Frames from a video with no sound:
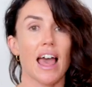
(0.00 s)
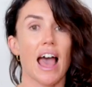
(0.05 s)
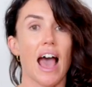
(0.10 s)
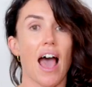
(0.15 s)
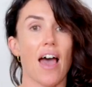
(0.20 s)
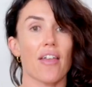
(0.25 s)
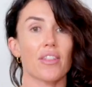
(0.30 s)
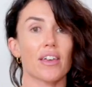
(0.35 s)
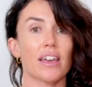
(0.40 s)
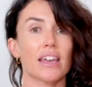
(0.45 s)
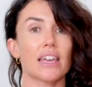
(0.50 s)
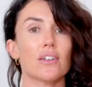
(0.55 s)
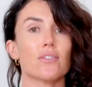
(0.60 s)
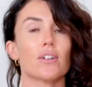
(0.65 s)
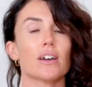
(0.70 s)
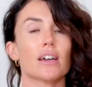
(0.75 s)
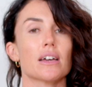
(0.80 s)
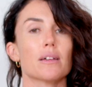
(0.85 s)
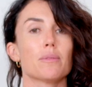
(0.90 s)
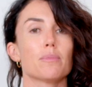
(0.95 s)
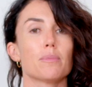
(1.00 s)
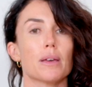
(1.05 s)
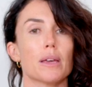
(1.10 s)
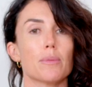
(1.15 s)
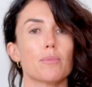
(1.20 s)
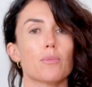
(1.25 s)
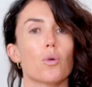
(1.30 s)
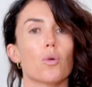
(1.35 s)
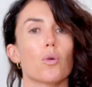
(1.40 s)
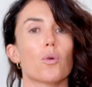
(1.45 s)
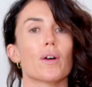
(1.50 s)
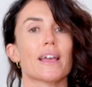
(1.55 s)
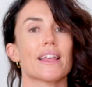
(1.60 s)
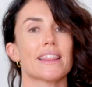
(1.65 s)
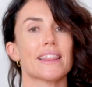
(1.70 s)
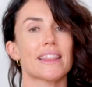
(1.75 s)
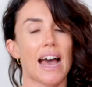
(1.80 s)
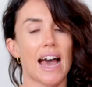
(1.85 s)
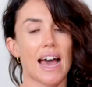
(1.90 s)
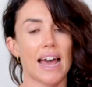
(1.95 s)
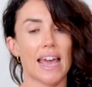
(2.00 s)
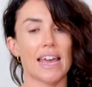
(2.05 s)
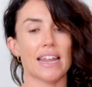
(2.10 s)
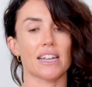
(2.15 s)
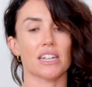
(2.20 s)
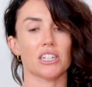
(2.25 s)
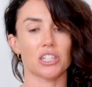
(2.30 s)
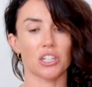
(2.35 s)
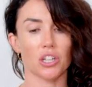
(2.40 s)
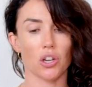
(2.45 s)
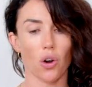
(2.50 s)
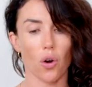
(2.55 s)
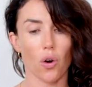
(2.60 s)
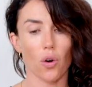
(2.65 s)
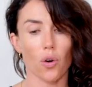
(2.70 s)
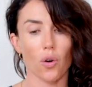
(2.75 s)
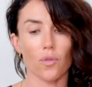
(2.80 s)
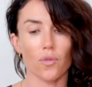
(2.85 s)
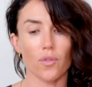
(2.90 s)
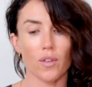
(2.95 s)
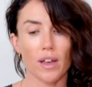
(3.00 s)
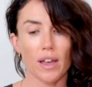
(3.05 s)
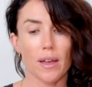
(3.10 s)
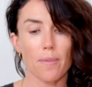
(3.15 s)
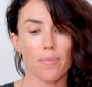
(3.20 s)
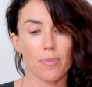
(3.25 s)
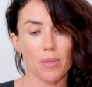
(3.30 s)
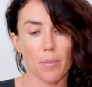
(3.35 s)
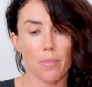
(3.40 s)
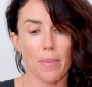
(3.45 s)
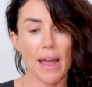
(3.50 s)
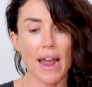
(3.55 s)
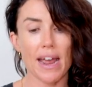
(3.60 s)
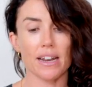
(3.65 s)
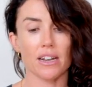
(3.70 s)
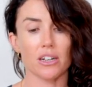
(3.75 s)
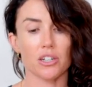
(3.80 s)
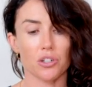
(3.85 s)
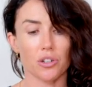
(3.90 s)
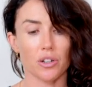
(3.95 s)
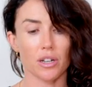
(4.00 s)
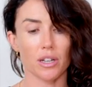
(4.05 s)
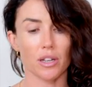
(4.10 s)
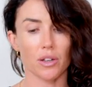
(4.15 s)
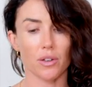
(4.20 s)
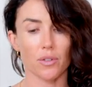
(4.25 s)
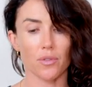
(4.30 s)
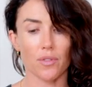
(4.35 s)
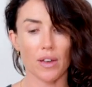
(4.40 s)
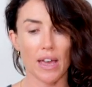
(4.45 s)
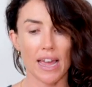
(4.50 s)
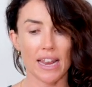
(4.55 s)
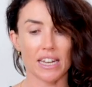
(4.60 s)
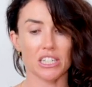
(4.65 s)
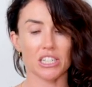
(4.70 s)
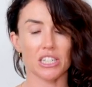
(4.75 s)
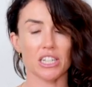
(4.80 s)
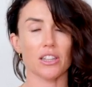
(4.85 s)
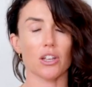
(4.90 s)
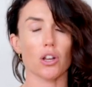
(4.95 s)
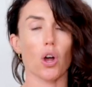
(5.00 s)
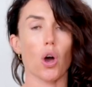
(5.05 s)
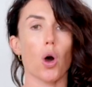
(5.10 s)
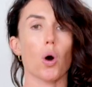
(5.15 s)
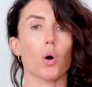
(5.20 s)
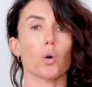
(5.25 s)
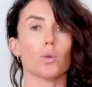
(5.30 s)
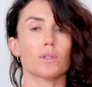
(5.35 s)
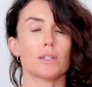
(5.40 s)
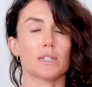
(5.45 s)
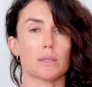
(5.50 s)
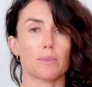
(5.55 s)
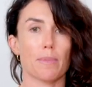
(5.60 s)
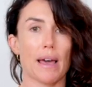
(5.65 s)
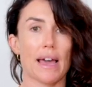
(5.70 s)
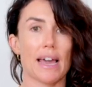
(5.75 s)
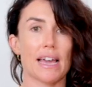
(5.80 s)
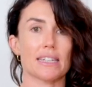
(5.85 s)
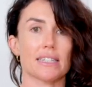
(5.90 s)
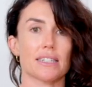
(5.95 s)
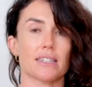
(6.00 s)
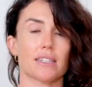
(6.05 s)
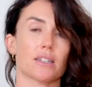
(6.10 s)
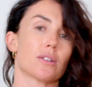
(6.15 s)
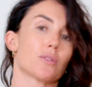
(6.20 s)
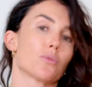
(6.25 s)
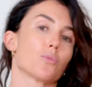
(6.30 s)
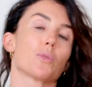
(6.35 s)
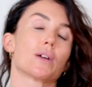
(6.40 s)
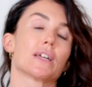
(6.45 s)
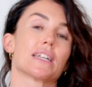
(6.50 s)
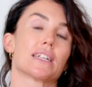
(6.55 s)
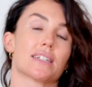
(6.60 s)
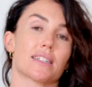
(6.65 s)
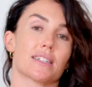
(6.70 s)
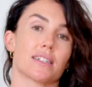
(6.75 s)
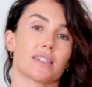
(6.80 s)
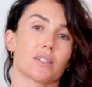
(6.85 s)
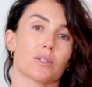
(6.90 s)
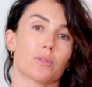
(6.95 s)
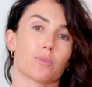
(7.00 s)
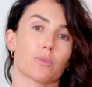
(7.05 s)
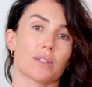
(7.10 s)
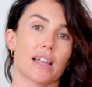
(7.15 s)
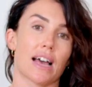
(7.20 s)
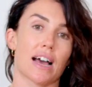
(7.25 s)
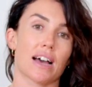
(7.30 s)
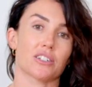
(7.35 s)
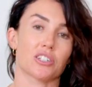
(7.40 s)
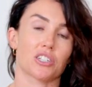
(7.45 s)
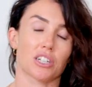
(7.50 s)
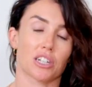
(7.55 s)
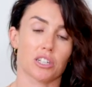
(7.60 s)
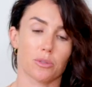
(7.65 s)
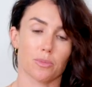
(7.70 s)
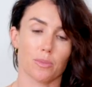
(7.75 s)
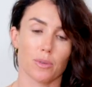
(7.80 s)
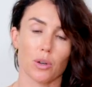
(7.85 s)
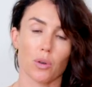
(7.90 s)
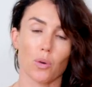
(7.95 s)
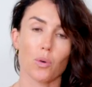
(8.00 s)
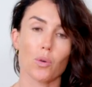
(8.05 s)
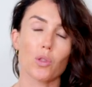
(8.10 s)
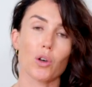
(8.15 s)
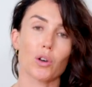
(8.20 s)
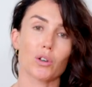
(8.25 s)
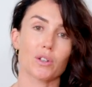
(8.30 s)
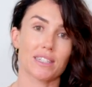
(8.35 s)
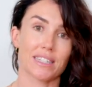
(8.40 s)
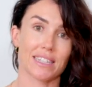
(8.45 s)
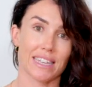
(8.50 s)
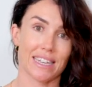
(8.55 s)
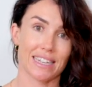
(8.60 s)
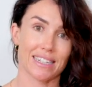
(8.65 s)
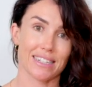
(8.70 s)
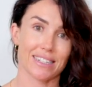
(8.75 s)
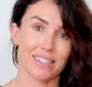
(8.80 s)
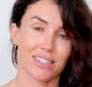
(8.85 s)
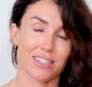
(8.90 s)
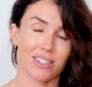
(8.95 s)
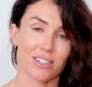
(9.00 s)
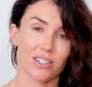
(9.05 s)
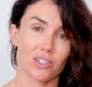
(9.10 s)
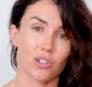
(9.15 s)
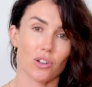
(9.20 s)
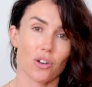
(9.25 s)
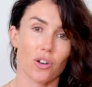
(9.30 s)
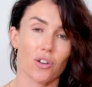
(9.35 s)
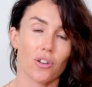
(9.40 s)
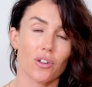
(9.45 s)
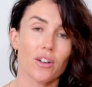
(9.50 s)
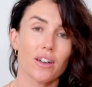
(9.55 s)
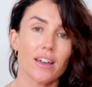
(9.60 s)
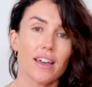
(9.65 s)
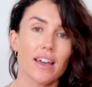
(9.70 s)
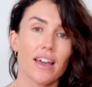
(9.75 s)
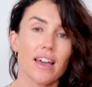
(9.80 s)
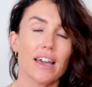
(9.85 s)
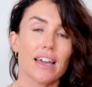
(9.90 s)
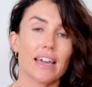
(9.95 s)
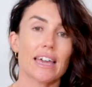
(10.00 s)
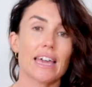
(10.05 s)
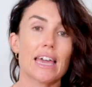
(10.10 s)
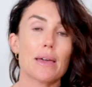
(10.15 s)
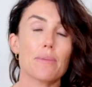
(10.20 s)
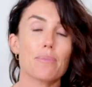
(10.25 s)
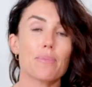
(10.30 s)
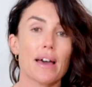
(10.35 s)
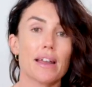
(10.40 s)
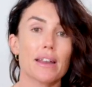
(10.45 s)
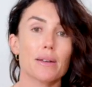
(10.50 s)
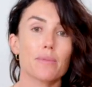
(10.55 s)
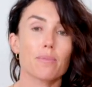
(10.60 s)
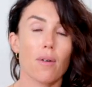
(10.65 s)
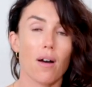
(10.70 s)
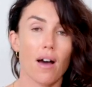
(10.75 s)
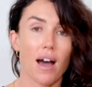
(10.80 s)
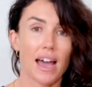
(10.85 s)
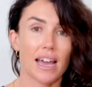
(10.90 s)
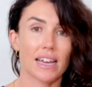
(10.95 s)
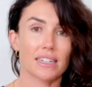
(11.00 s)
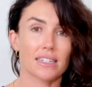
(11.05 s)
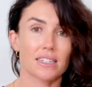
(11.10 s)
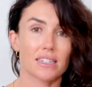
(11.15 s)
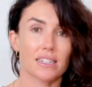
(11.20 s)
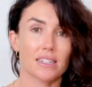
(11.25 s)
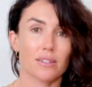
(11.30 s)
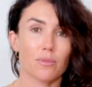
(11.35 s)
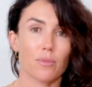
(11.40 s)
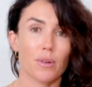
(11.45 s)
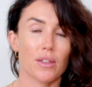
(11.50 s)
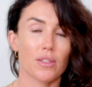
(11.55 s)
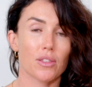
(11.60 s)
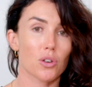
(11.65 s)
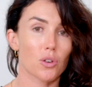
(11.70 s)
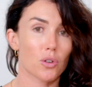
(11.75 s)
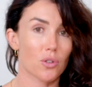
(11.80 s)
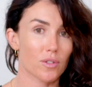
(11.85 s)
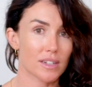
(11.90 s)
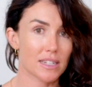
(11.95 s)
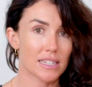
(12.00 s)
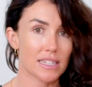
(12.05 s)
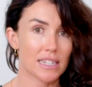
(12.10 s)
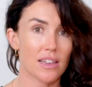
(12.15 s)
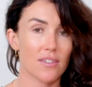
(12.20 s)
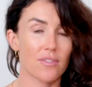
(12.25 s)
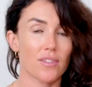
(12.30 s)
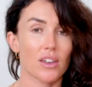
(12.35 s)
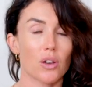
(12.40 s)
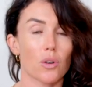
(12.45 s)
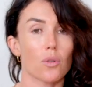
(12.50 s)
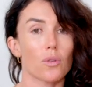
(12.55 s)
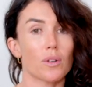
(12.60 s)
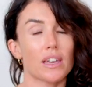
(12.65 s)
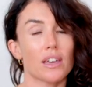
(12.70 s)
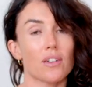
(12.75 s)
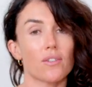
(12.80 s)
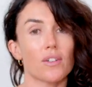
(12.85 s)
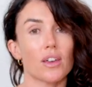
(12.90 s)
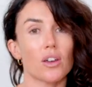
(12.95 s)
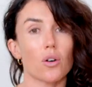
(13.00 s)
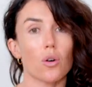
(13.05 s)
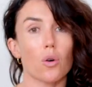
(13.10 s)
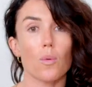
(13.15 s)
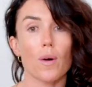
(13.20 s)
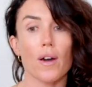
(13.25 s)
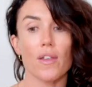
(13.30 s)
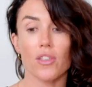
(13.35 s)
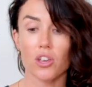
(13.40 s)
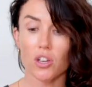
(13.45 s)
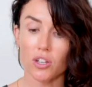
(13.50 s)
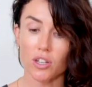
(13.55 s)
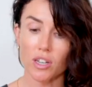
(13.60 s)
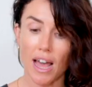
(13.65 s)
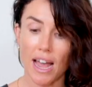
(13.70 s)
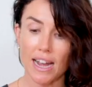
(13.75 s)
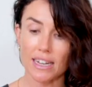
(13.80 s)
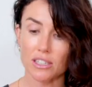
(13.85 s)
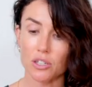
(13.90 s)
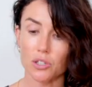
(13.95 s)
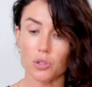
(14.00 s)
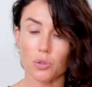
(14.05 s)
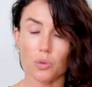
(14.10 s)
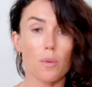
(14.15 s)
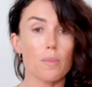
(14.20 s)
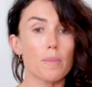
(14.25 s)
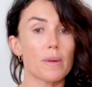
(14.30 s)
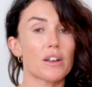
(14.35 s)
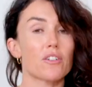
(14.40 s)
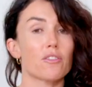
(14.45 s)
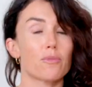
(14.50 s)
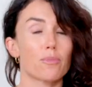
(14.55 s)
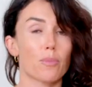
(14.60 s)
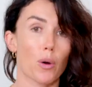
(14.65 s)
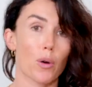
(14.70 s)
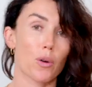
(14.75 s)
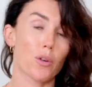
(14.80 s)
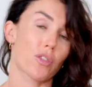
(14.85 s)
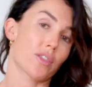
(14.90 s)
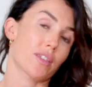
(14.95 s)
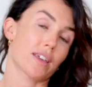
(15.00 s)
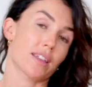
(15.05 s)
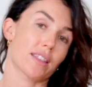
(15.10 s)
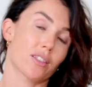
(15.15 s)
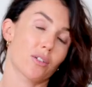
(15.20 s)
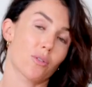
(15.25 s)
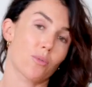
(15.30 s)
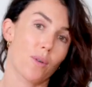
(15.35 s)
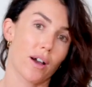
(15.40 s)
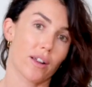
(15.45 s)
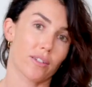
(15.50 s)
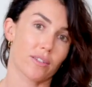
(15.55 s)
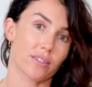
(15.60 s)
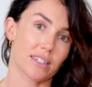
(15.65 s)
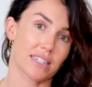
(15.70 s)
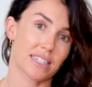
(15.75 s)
and the giver can be more in that energy of the penetrative energy that holds space and witnesses without judgment, all those things. So keep that in mind, whether you're receiving or giving, or whether you'd like to do a bit of both in the one